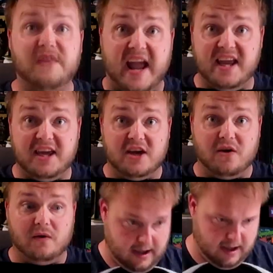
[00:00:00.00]
Thank
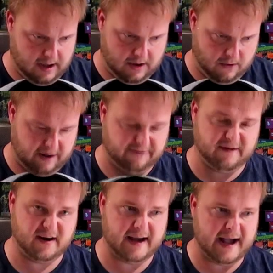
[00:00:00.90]
you. Oh, I
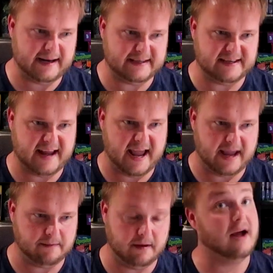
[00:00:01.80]
forgot his
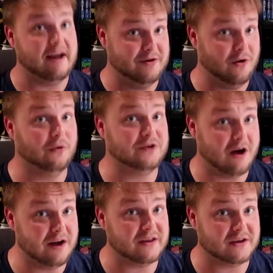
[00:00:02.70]
name. I've been holding
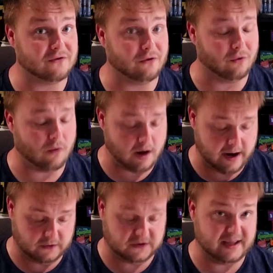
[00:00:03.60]
on to this for a
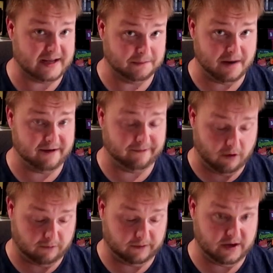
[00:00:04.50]
while. See, that's my
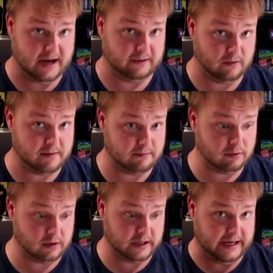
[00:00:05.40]
fault for not
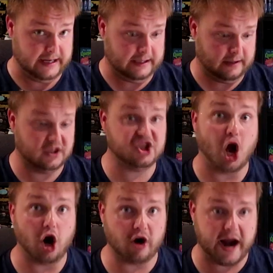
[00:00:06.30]
remembering.
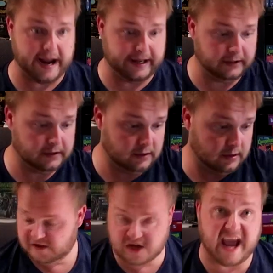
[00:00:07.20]
Sorry.
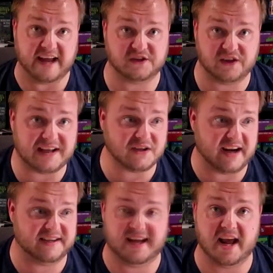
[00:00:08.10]
Okay, so that's
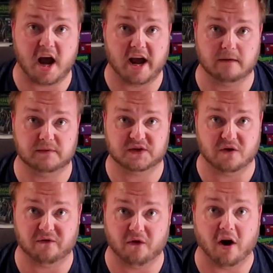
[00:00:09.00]
like 10 items
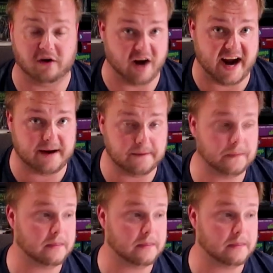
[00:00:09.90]
so far, right?